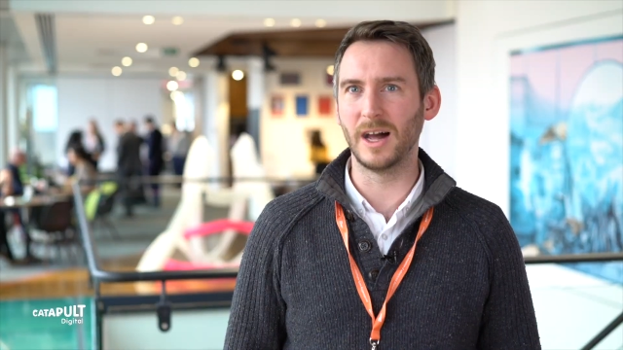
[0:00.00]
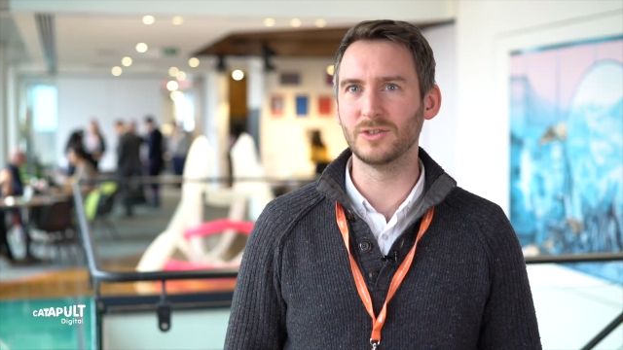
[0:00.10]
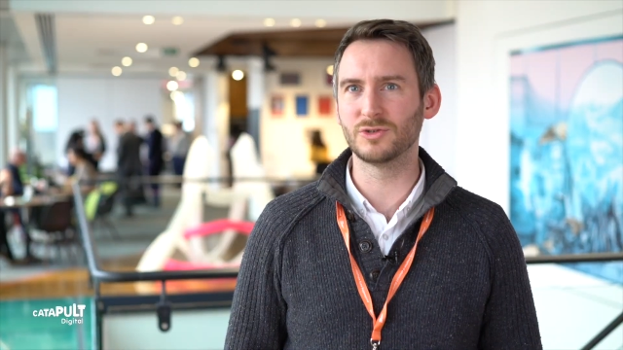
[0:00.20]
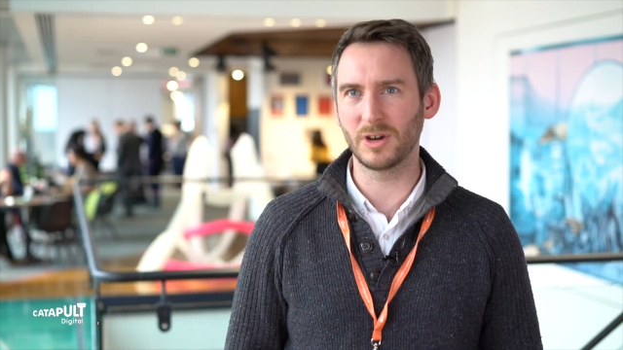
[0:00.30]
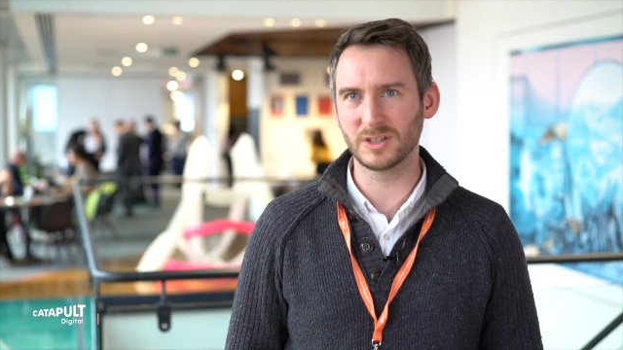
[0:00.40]

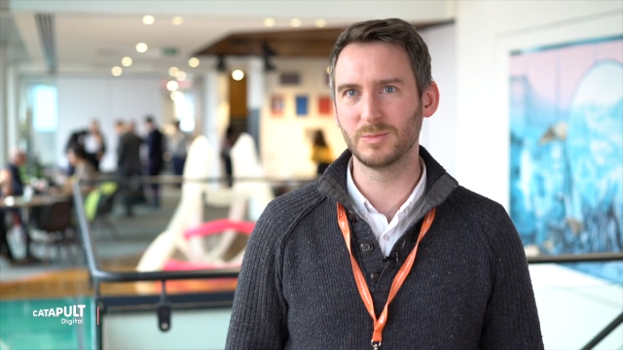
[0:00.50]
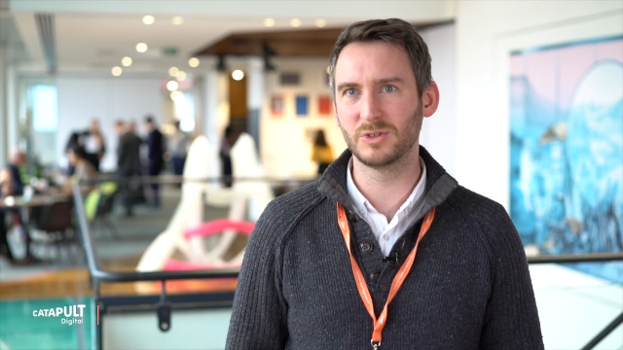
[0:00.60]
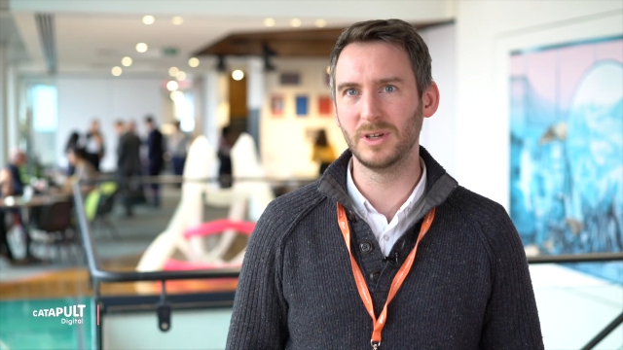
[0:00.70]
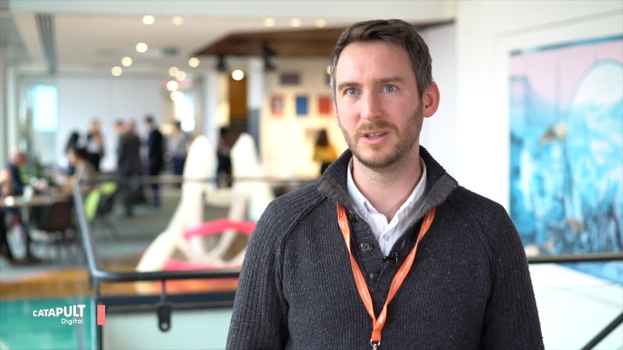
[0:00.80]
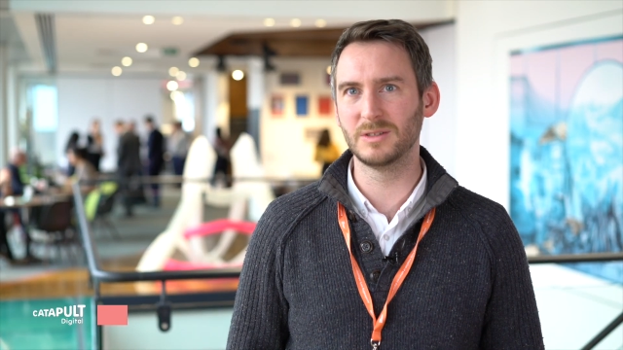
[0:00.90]
and trust
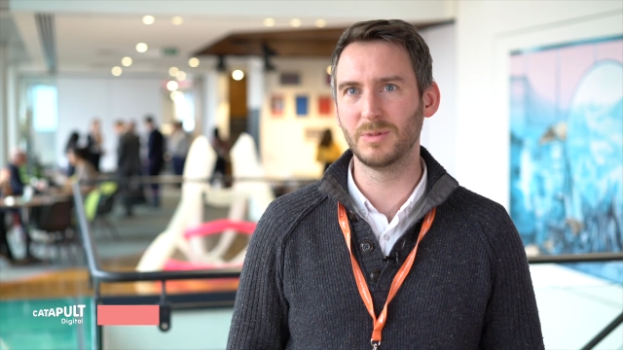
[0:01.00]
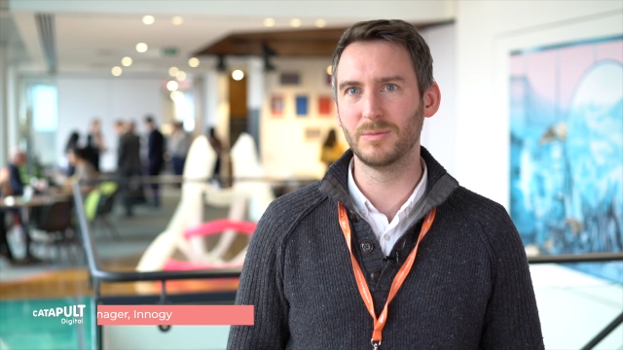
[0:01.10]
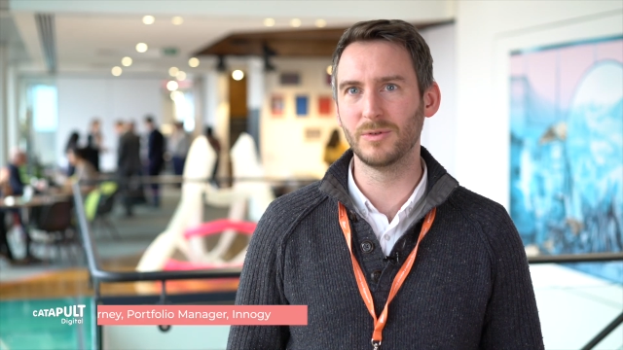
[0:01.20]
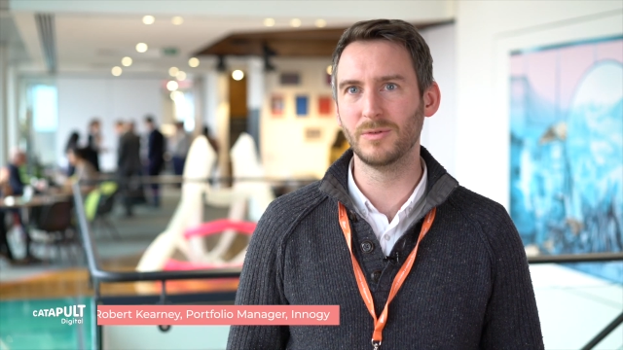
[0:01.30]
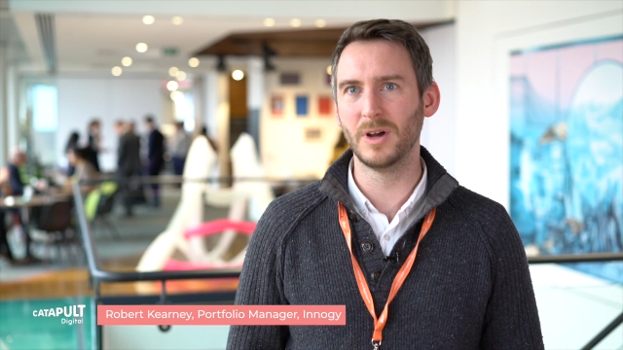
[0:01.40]
between these
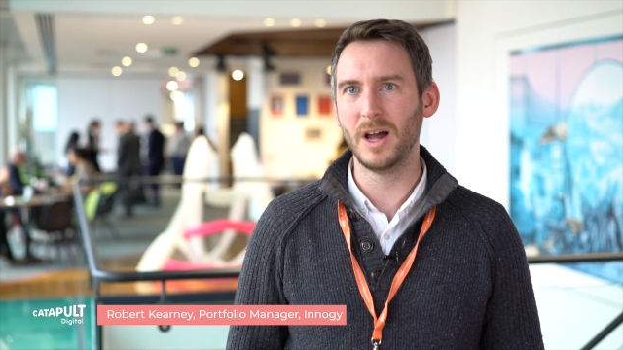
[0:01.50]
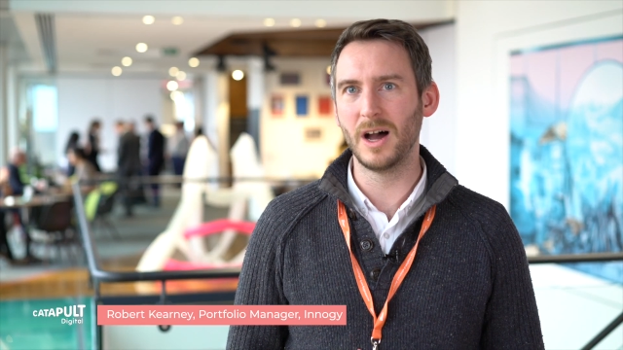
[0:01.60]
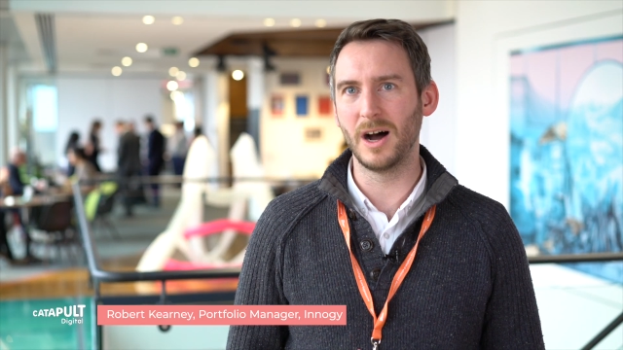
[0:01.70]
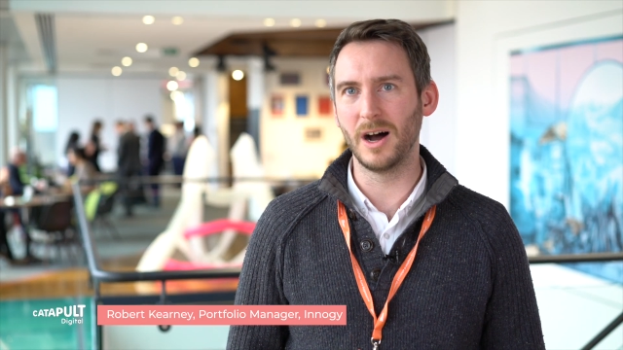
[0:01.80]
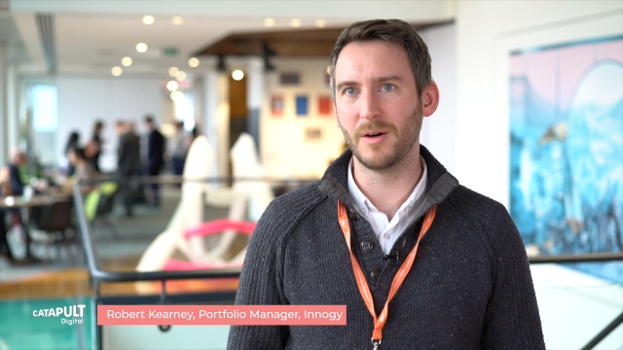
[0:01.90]
people,
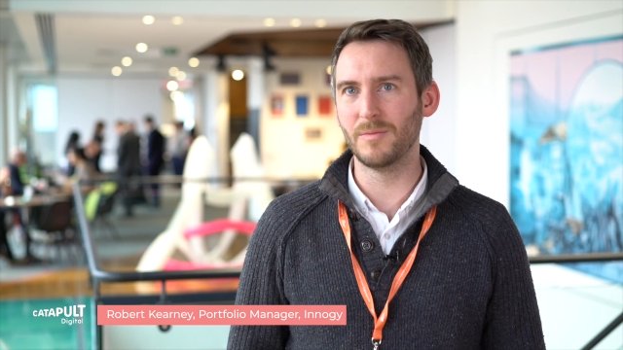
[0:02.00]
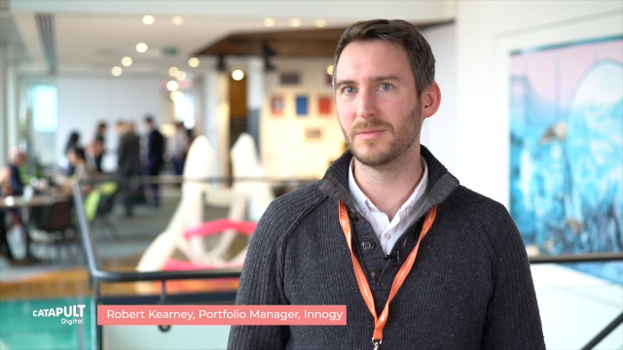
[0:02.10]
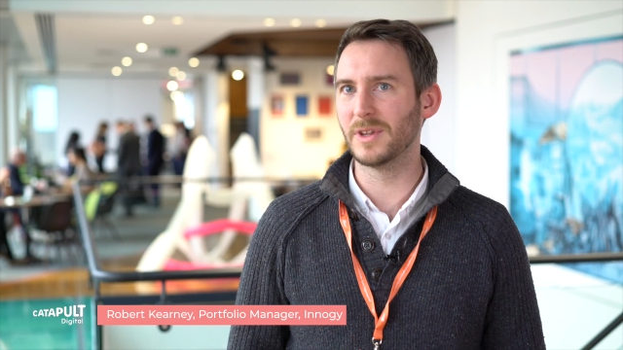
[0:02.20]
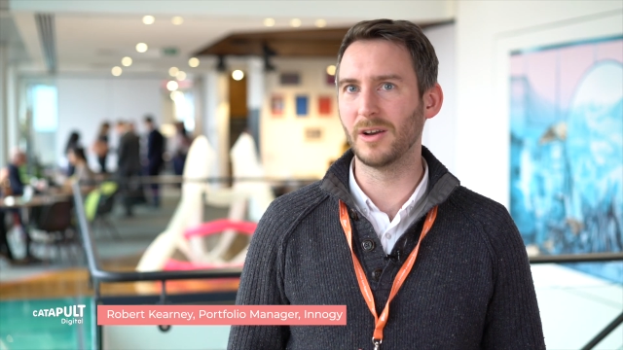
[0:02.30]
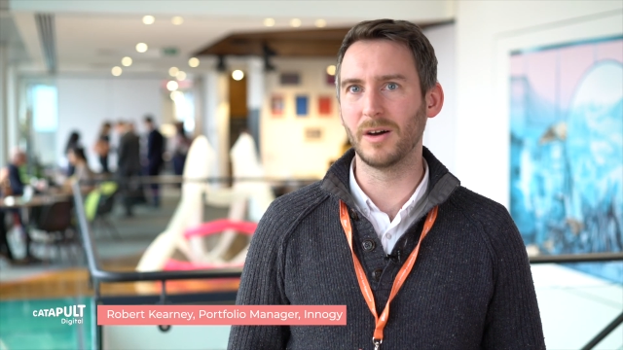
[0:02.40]

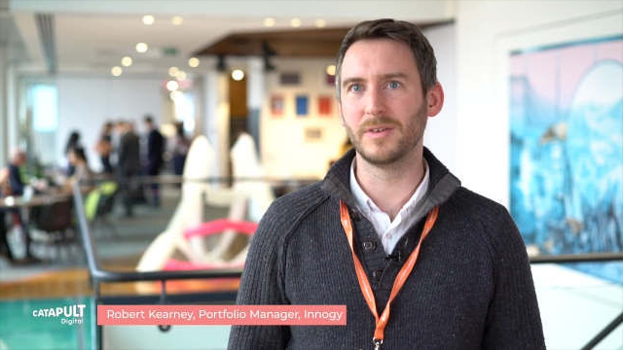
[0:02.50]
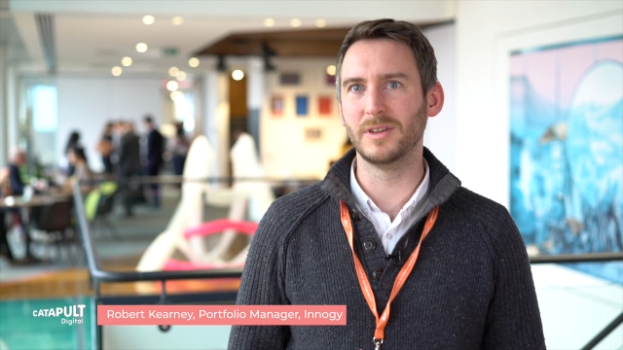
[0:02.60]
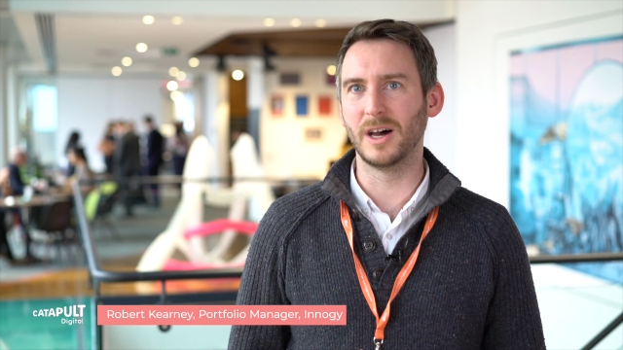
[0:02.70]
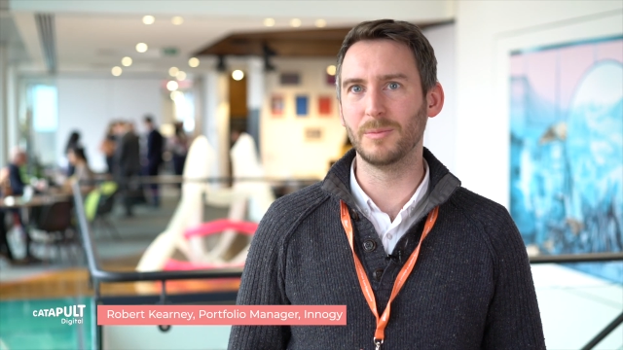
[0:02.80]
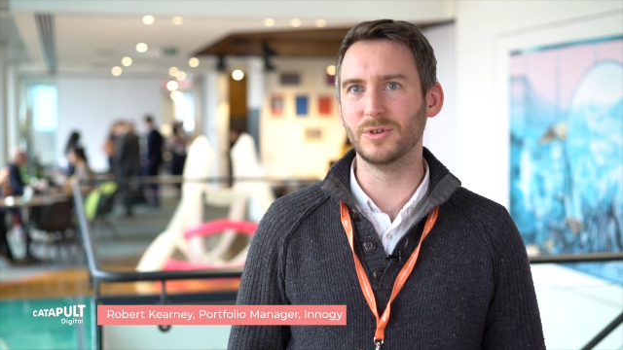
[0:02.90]
then I
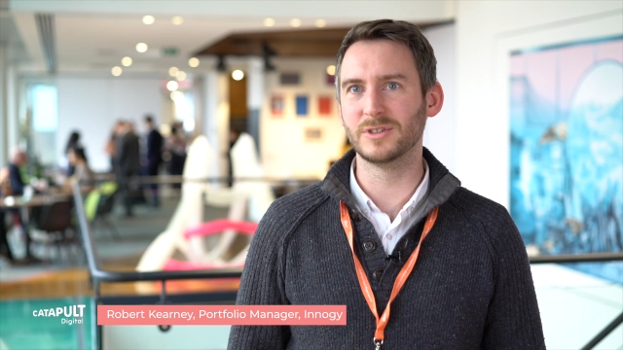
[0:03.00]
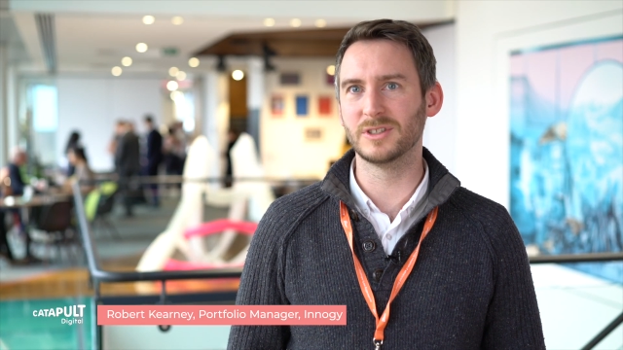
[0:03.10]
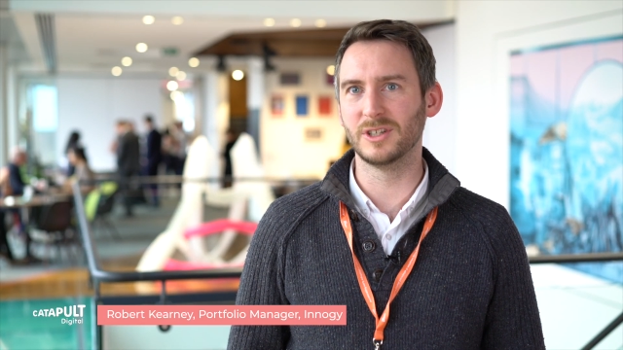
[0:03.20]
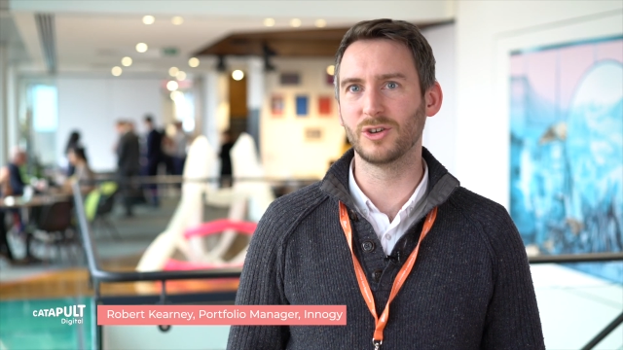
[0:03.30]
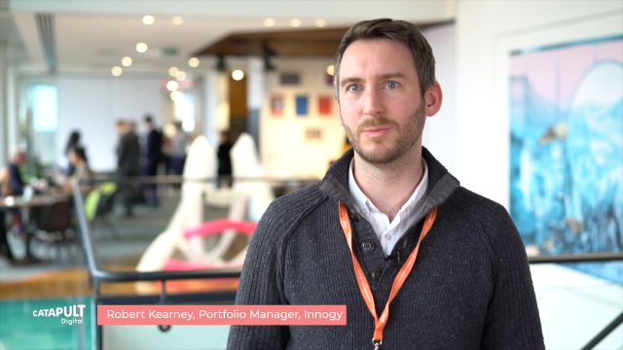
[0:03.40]
think that puts
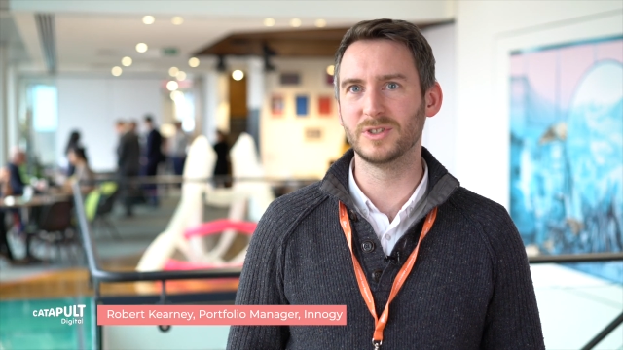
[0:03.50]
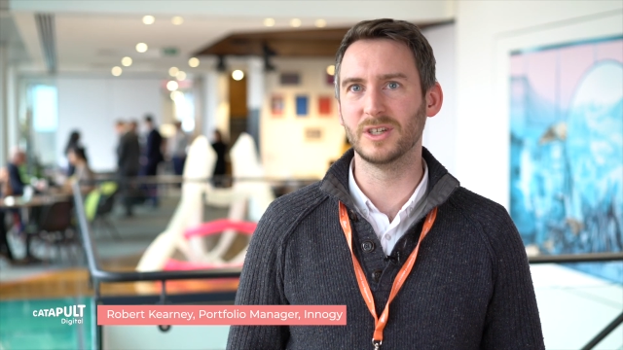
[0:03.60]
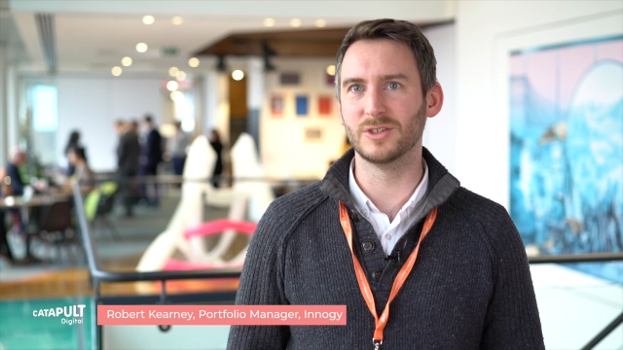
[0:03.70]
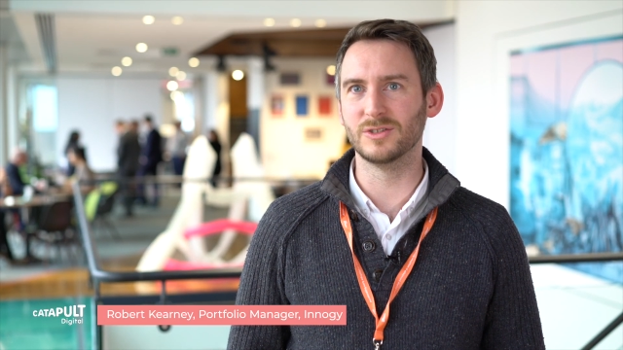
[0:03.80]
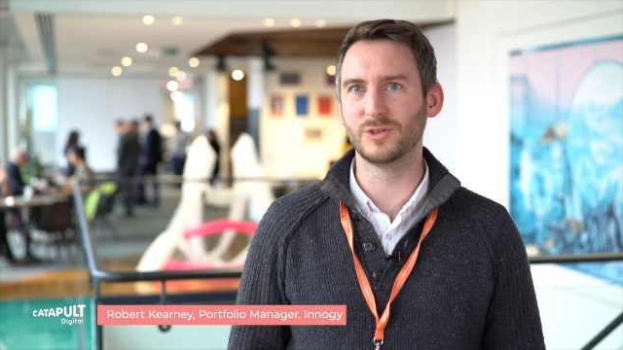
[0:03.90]
us in a good
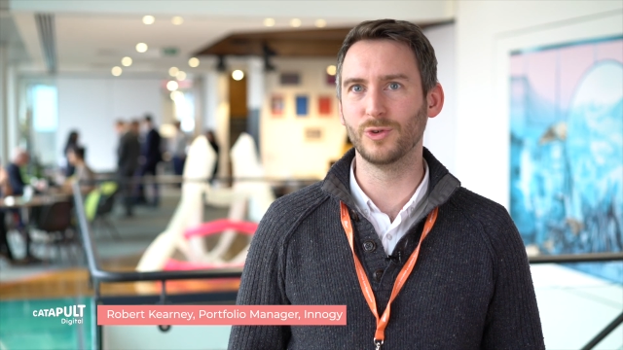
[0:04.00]
position to